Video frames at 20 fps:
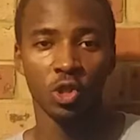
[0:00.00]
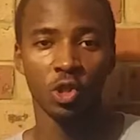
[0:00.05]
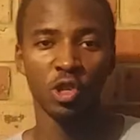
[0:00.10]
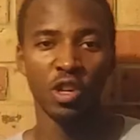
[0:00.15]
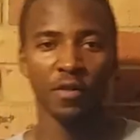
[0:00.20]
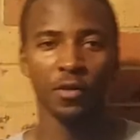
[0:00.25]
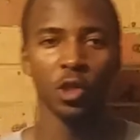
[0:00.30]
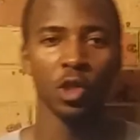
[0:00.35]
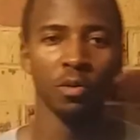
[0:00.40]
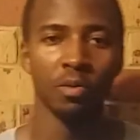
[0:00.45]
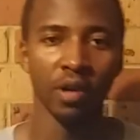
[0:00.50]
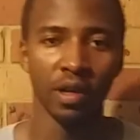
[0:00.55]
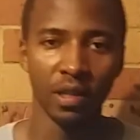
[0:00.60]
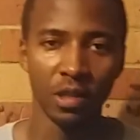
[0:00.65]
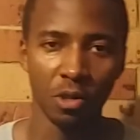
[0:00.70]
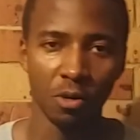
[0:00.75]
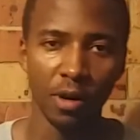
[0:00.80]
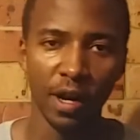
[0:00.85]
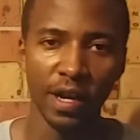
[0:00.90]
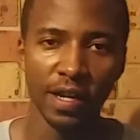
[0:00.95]
So you have two
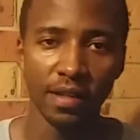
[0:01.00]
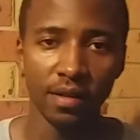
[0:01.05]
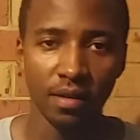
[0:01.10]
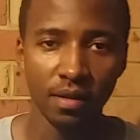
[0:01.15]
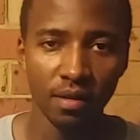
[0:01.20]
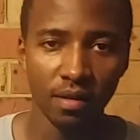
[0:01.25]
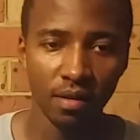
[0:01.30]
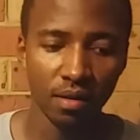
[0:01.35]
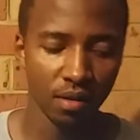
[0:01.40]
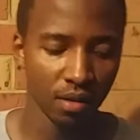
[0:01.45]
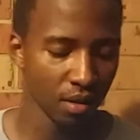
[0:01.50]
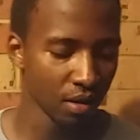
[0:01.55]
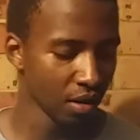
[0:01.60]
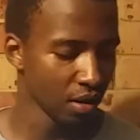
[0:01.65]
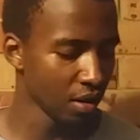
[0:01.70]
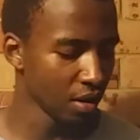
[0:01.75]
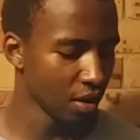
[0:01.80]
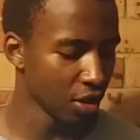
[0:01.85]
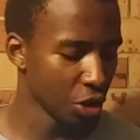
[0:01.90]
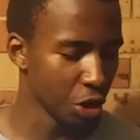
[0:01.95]
brothers, right?
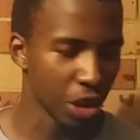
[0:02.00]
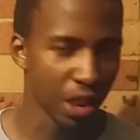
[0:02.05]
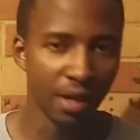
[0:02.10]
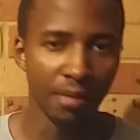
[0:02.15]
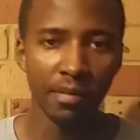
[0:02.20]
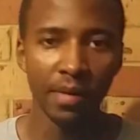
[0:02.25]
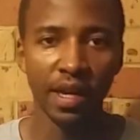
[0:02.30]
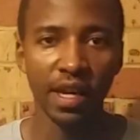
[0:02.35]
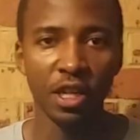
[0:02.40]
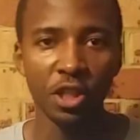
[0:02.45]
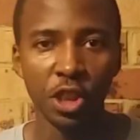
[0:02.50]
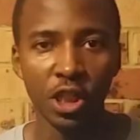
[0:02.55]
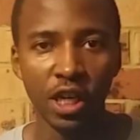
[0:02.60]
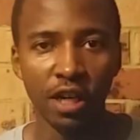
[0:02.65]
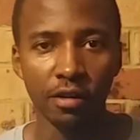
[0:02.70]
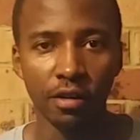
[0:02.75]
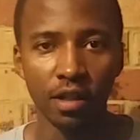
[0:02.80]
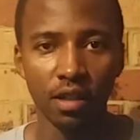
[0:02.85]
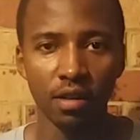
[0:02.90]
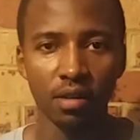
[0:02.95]
Jim and
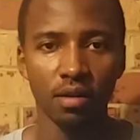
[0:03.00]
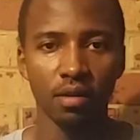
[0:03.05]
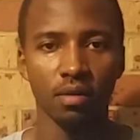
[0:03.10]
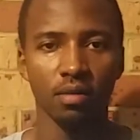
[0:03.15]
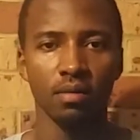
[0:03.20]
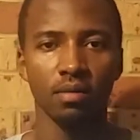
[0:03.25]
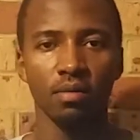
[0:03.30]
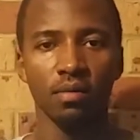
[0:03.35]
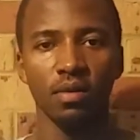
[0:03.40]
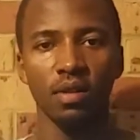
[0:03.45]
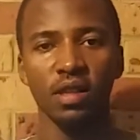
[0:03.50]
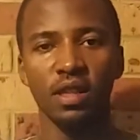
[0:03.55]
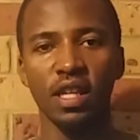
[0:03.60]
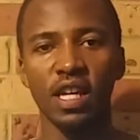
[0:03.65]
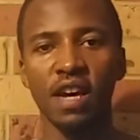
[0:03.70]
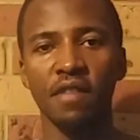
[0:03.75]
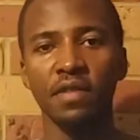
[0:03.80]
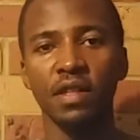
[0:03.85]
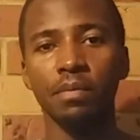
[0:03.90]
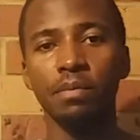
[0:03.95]
Jerry.
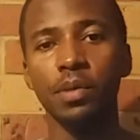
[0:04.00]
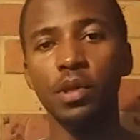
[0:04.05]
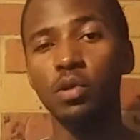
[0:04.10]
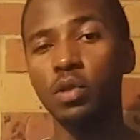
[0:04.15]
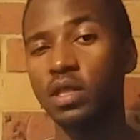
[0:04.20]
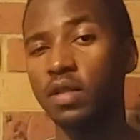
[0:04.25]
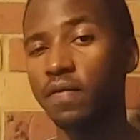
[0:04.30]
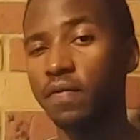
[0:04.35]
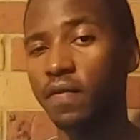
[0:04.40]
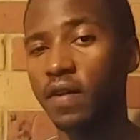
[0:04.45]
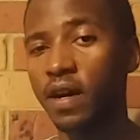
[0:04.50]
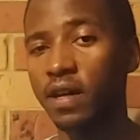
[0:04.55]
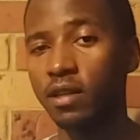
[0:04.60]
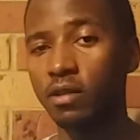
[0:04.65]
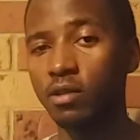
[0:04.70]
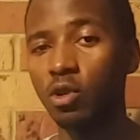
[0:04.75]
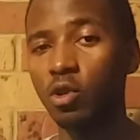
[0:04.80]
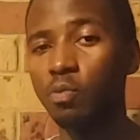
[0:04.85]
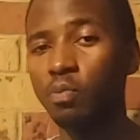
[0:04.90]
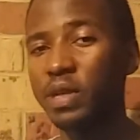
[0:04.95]
They have an abusive
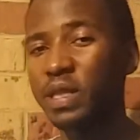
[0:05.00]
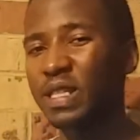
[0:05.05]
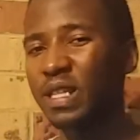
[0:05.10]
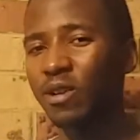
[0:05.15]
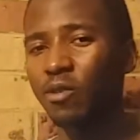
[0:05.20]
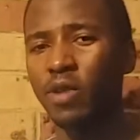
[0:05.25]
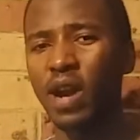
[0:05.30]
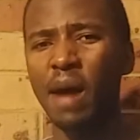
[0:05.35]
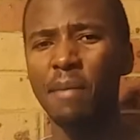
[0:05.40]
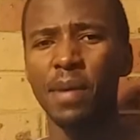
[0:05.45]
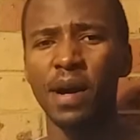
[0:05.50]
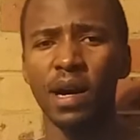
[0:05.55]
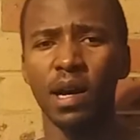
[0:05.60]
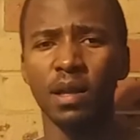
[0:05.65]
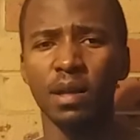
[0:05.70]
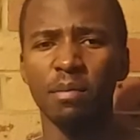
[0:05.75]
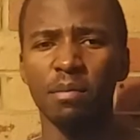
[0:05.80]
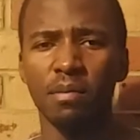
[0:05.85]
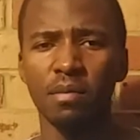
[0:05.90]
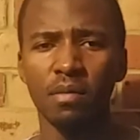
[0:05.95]
father who beats the crap out
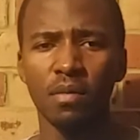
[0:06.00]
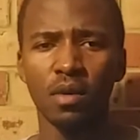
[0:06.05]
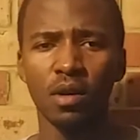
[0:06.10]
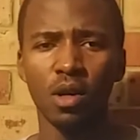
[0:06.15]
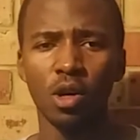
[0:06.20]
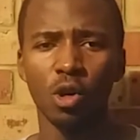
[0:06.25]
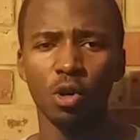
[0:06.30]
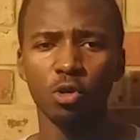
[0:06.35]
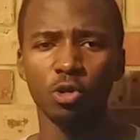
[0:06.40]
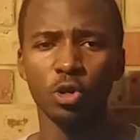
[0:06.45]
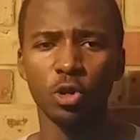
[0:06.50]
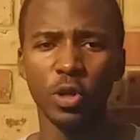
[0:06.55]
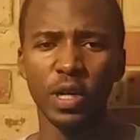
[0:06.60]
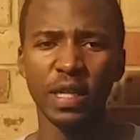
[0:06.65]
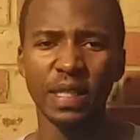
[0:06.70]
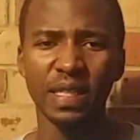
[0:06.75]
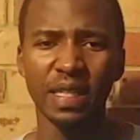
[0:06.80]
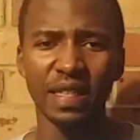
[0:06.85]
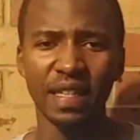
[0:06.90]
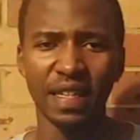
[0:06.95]
of them, who
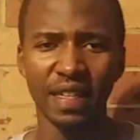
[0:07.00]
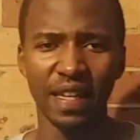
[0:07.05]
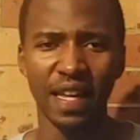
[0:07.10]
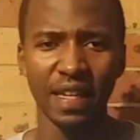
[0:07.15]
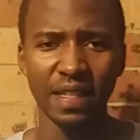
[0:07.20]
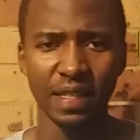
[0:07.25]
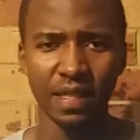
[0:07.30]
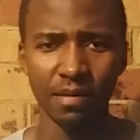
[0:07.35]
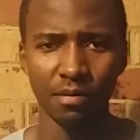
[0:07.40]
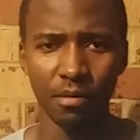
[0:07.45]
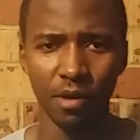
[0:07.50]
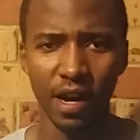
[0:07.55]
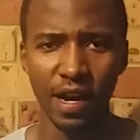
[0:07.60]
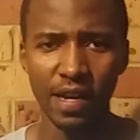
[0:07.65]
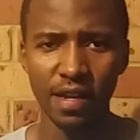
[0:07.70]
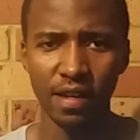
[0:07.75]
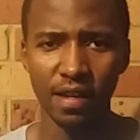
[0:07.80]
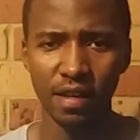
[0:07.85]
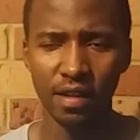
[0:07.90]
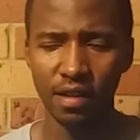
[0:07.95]
drinks and neglects them,
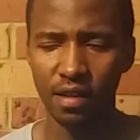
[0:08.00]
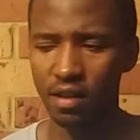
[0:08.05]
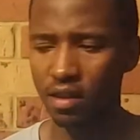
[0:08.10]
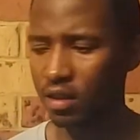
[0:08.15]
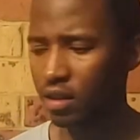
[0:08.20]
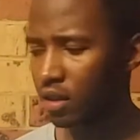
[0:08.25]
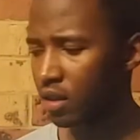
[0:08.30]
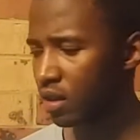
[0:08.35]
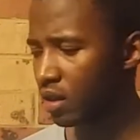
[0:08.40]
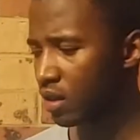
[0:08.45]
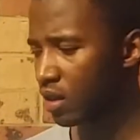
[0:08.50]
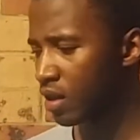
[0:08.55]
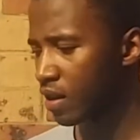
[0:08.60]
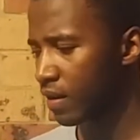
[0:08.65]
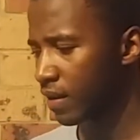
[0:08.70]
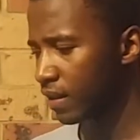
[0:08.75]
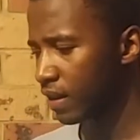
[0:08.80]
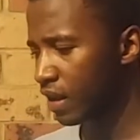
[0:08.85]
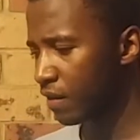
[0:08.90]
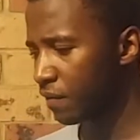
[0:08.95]
right?
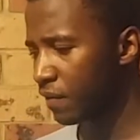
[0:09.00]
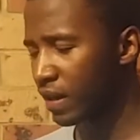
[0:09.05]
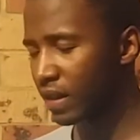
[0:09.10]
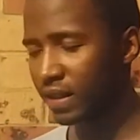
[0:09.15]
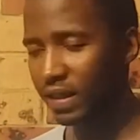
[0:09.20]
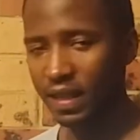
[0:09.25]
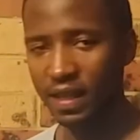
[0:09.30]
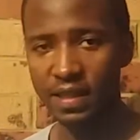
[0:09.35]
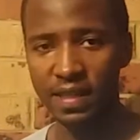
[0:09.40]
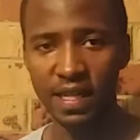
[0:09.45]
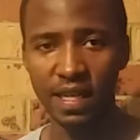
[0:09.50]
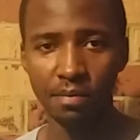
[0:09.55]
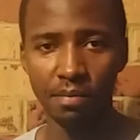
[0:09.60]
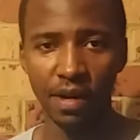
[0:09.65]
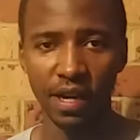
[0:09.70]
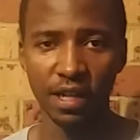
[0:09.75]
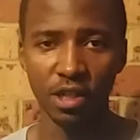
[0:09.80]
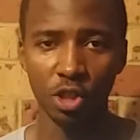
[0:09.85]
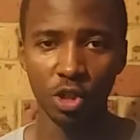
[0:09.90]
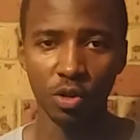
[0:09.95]
Their father gets hit
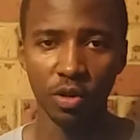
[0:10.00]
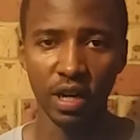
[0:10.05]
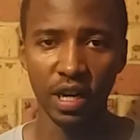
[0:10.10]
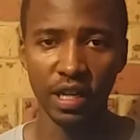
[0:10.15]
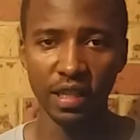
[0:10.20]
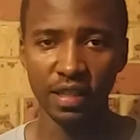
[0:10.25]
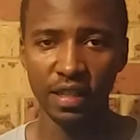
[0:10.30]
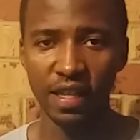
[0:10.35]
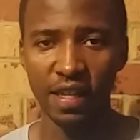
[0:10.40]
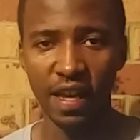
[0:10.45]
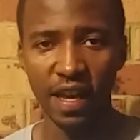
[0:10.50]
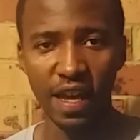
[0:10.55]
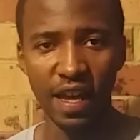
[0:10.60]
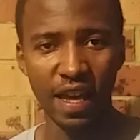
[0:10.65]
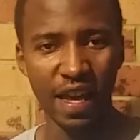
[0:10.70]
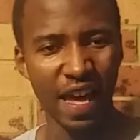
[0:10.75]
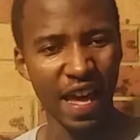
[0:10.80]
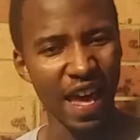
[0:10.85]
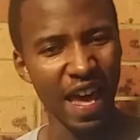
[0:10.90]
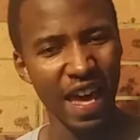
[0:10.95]
by a train
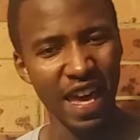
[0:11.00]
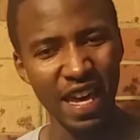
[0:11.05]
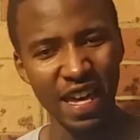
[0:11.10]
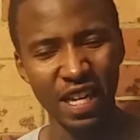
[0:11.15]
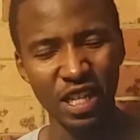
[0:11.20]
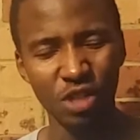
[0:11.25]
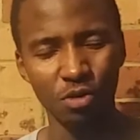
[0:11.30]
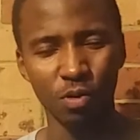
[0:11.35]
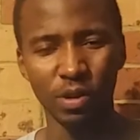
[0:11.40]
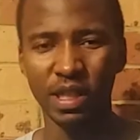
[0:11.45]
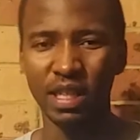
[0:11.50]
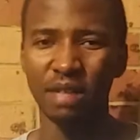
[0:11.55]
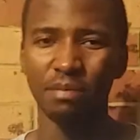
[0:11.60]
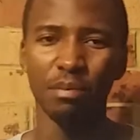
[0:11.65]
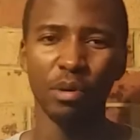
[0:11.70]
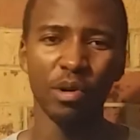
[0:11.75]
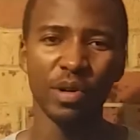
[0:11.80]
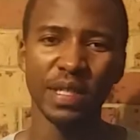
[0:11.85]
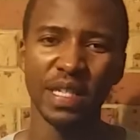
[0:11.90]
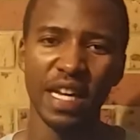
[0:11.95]
when their
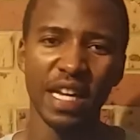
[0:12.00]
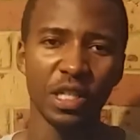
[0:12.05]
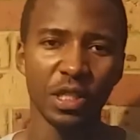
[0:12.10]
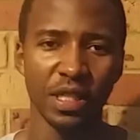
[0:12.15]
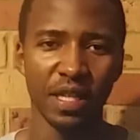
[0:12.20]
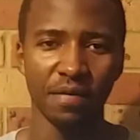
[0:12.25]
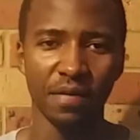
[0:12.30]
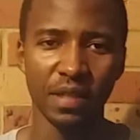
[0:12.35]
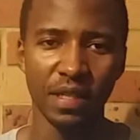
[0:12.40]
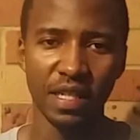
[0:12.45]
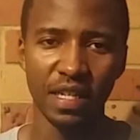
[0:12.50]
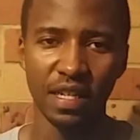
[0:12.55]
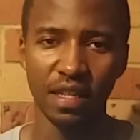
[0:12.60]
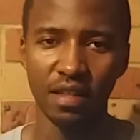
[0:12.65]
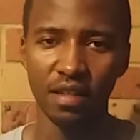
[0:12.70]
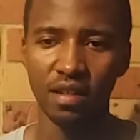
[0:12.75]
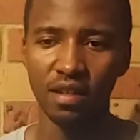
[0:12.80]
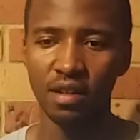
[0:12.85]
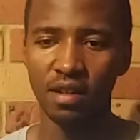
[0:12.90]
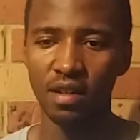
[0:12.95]
boys are age 17.
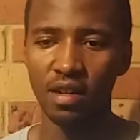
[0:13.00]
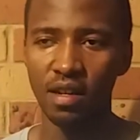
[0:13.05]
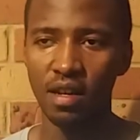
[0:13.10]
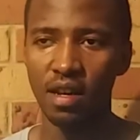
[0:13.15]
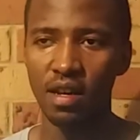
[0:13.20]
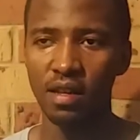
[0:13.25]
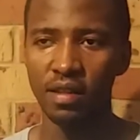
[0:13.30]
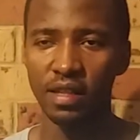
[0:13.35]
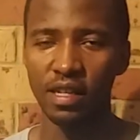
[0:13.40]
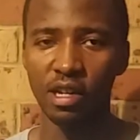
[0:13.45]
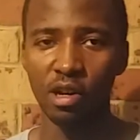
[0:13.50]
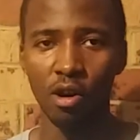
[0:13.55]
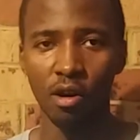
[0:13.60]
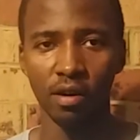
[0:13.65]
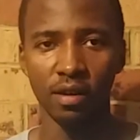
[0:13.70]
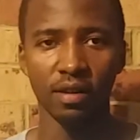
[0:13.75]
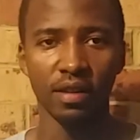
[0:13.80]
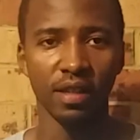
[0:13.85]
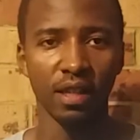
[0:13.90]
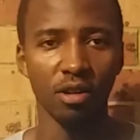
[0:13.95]
They're
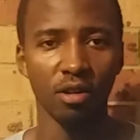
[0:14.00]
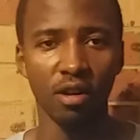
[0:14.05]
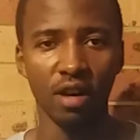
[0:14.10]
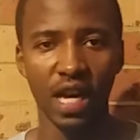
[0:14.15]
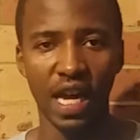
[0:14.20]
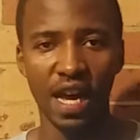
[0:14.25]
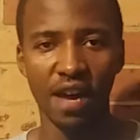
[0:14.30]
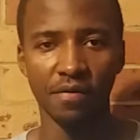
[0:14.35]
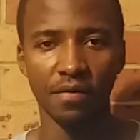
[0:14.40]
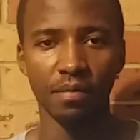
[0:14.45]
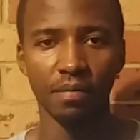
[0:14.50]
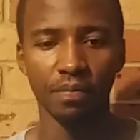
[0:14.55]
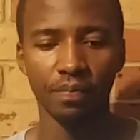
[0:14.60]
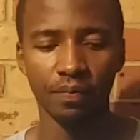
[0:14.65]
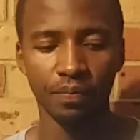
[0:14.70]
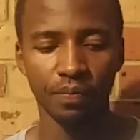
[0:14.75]
gone, they no longer have him.